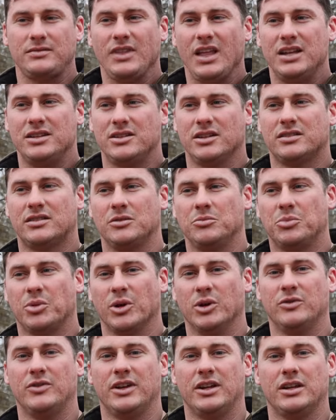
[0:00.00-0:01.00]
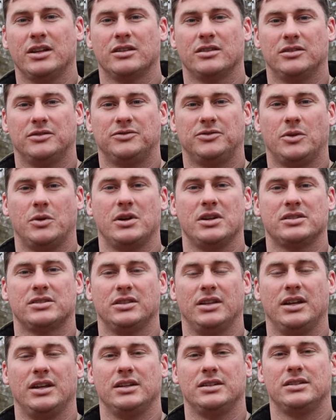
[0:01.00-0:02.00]
and just improving the forest
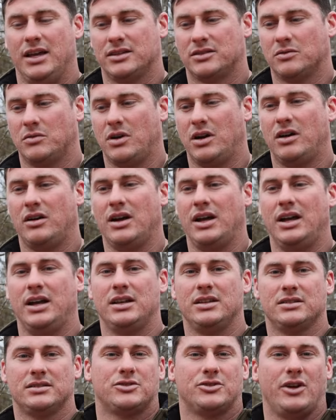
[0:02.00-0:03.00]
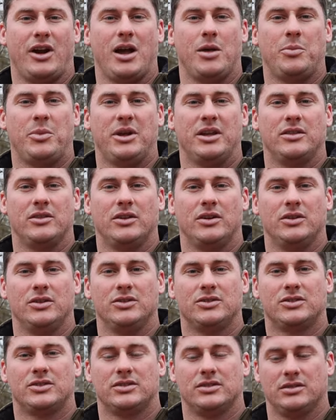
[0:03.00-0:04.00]
land, as well as trapping
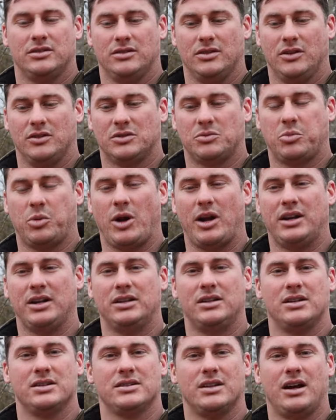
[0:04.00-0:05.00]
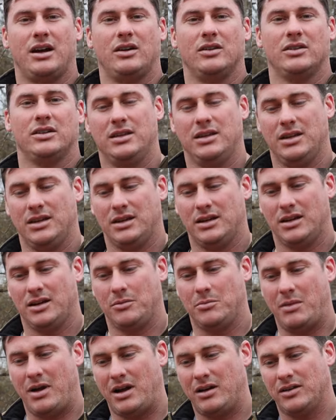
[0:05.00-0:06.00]
those predators out. The
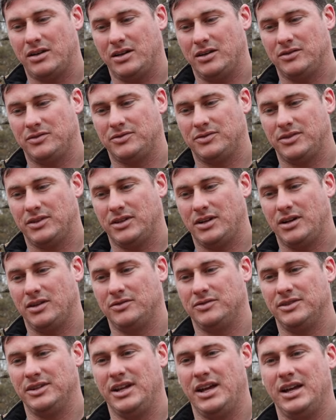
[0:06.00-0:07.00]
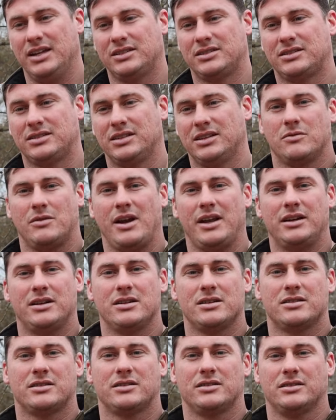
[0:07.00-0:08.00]
amount of nest
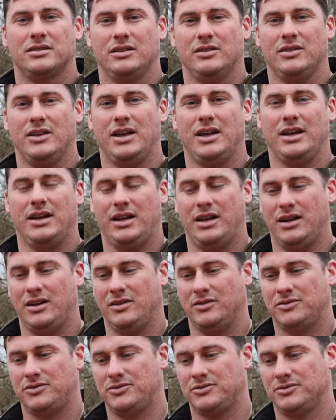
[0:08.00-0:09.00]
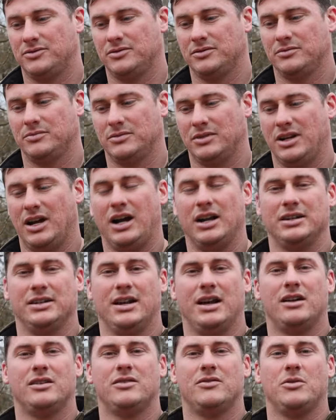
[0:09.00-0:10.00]
raiders that have gotten
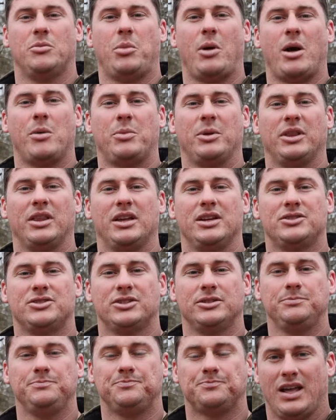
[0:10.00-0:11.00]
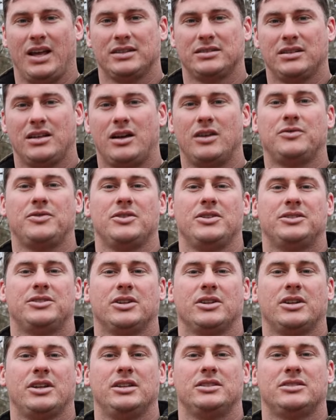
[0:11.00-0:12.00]
out of the population has allowed for the
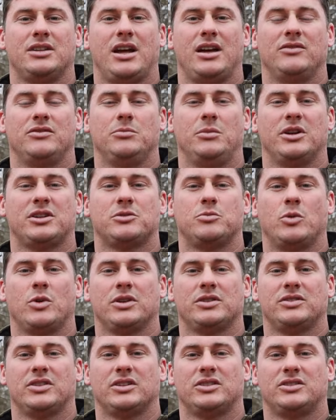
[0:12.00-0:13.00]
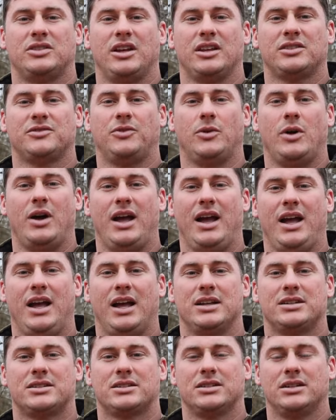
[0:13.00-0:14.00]
turkeys to have a much more successful
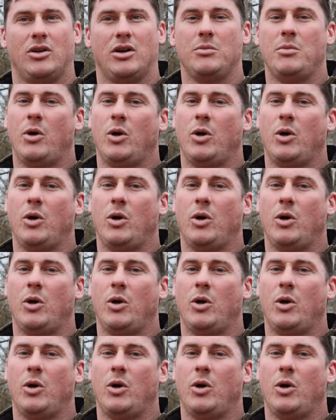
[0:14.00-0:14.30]
hatch. So I'm